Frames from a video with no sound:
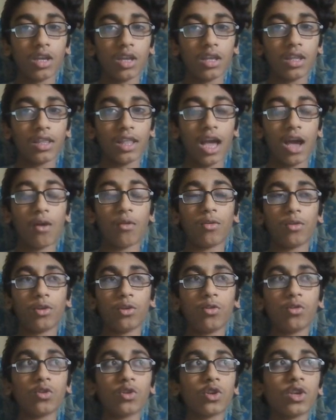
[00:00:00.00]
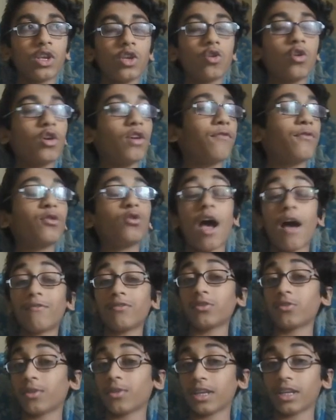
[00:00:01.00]
Now, usually, if you
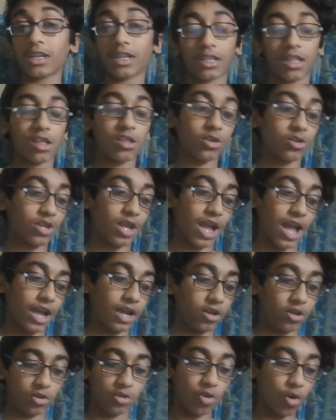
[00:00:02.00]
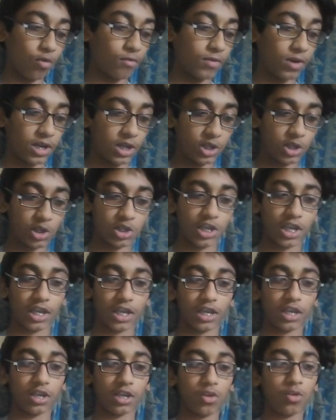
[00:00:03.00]
have already another diagonal, it's over. It's just
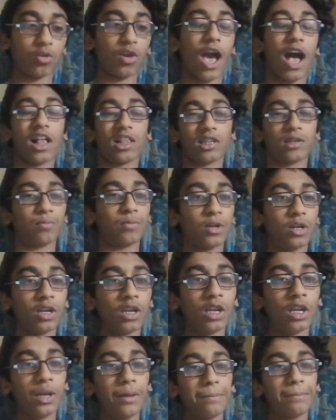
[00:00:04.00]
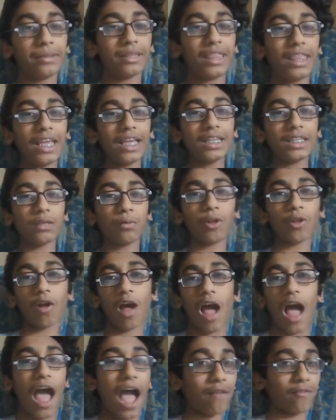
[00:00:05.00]
like algebra. But this, we
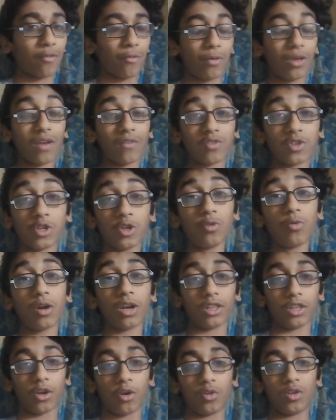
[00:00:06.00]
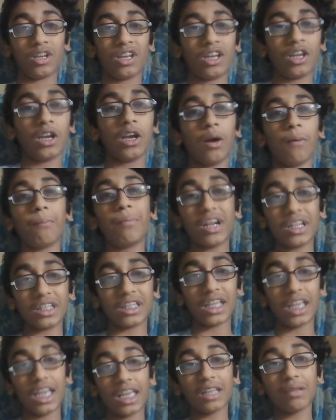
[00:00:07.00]
don't have it. We have two unknowns.
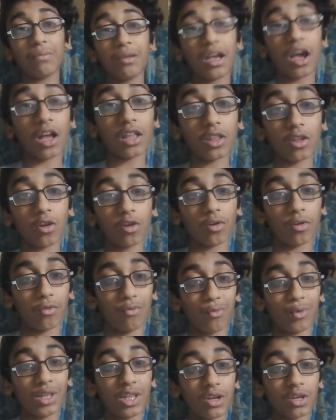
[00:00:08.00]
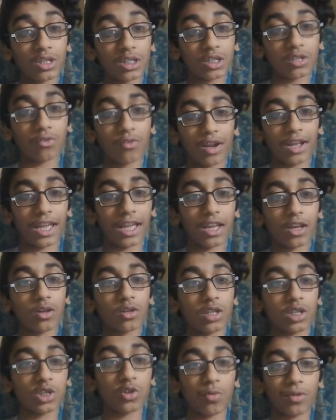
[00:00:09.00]
But it can be unknown. If we know this is a right
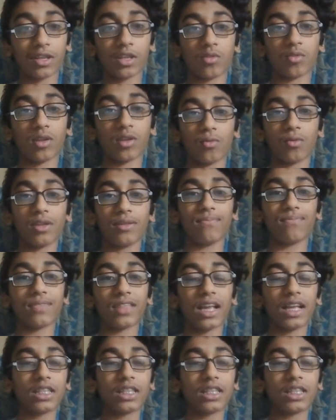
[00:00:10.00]
angle, this is 20, 21.